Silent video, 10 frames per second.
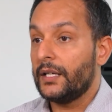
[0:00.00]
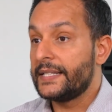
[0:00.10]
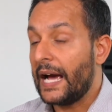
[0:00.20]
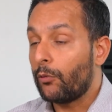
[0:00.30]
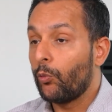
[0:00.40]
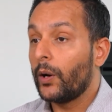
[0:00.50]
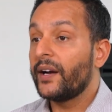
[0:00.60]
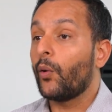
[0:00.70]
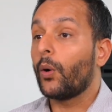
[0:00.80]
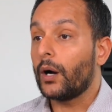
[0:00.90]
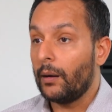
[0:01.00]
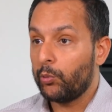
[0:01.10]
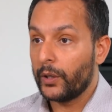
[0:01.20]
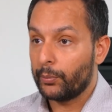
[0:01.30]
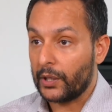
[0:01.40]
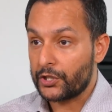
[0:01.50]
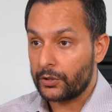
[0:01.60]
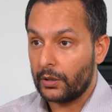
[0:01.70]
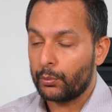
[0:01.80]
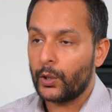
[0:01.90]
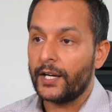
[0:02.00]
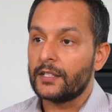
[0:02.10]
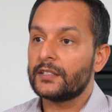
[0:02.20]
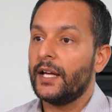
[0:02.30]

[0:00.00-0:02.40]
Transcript: downward or upward pressure on price.